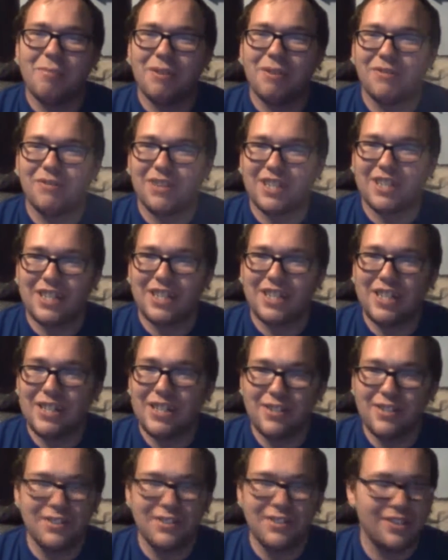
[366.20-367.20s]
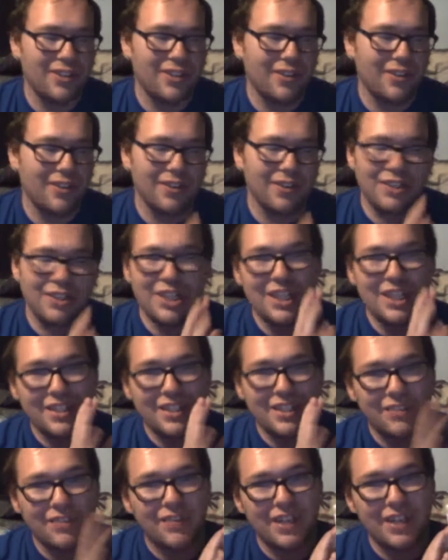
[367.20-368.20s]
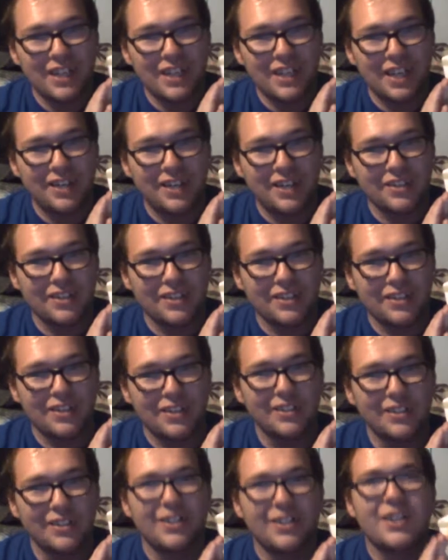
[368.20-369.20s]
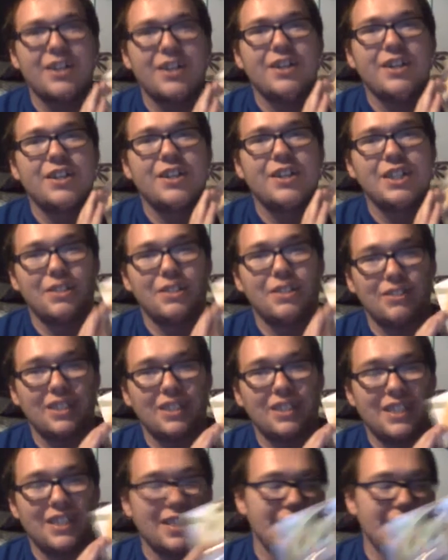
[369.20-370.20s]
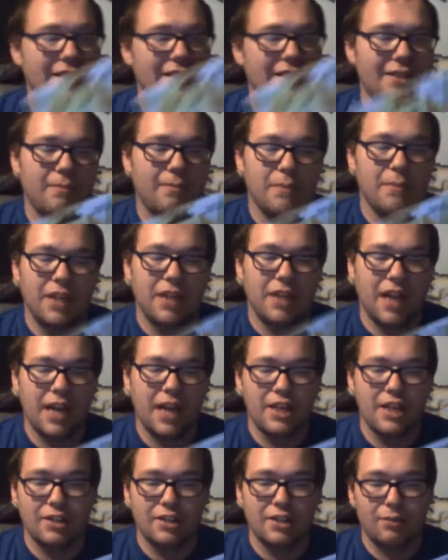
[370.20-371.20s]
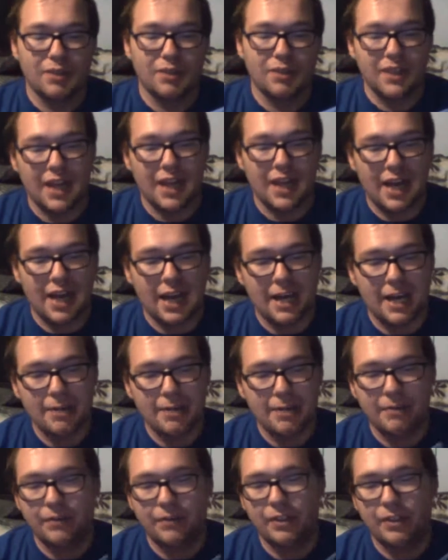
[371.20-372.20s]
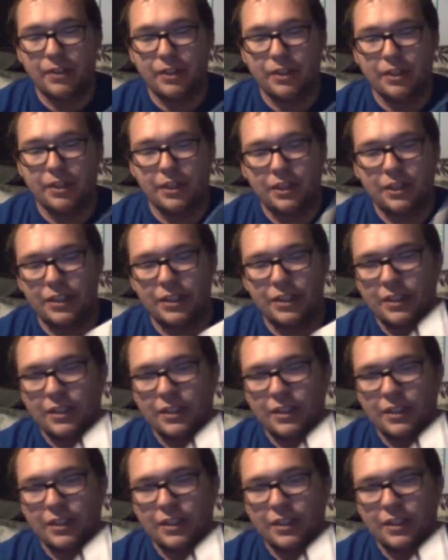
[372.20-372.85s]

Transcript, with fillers: but fun to use. So she is a fun character. She really is, but I just was not hyped for her.